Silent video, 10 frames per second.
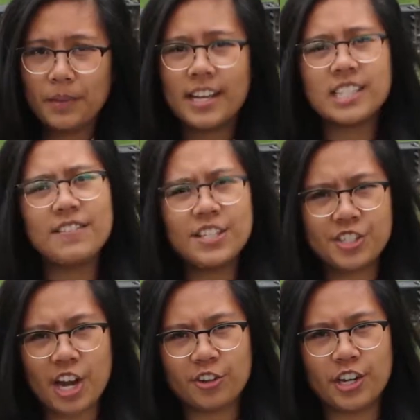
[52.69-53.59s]
Because of this
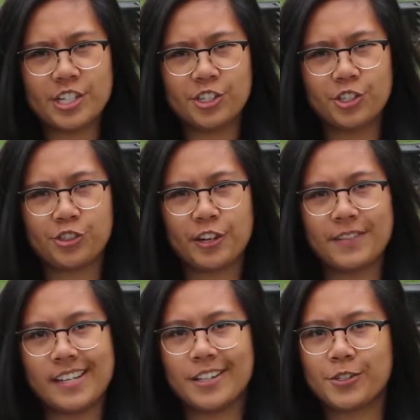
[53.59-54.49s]
generational
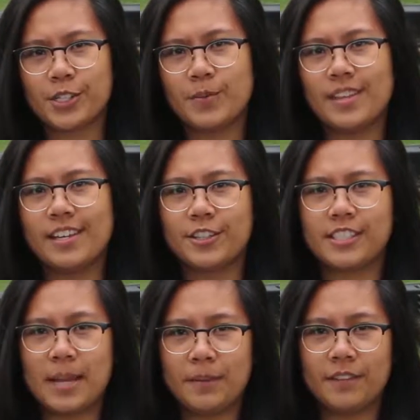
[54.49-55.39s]
drift in interest with the
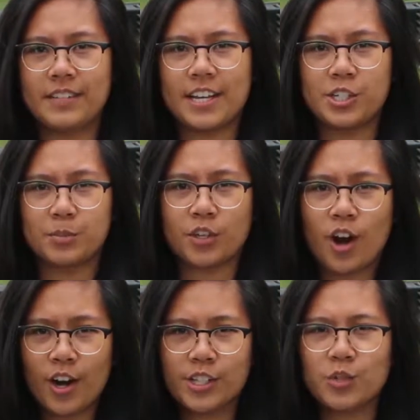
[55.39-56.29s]
entertainment of tangible
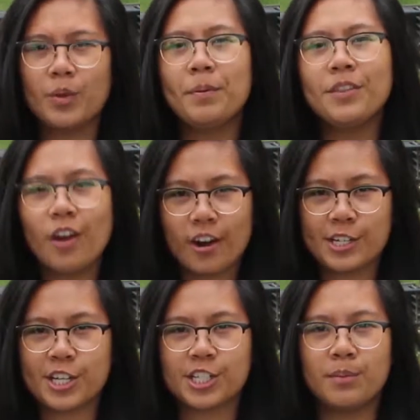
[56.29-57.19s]
cards, we put the
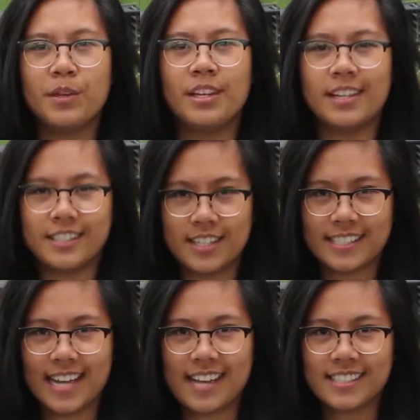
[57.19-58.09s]
RHS community to the
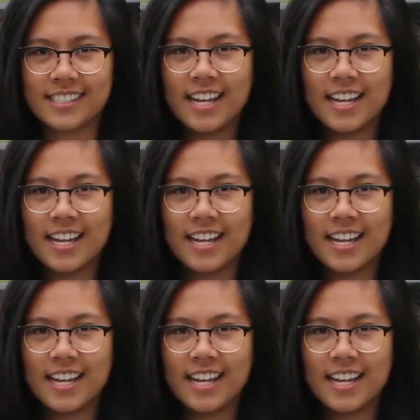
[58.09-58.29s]
test.